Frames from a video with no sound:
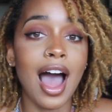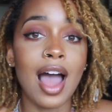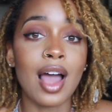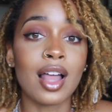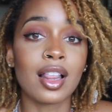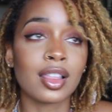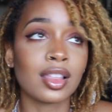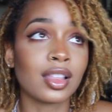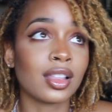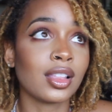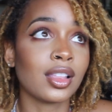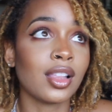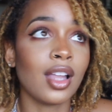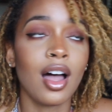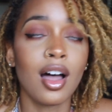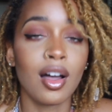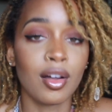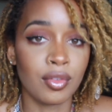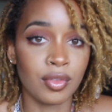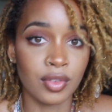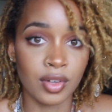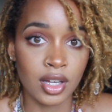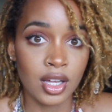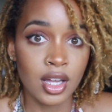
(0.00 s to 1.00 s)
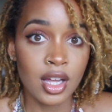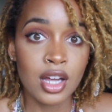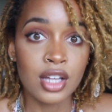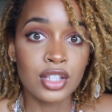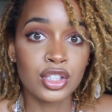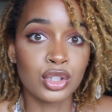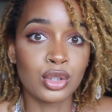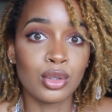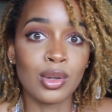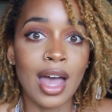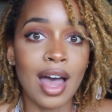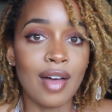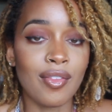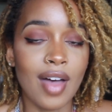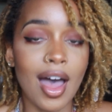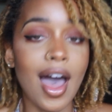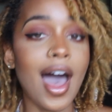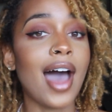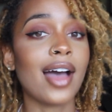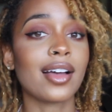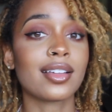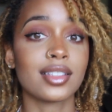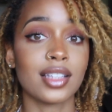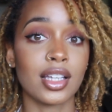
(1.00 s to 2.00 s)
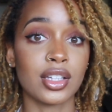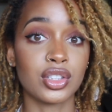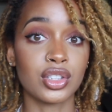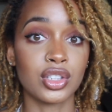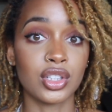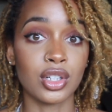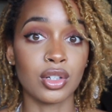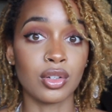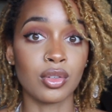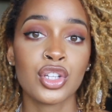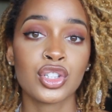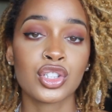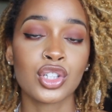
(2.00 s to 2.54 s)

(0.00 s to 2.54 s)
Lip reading: I love to have access to.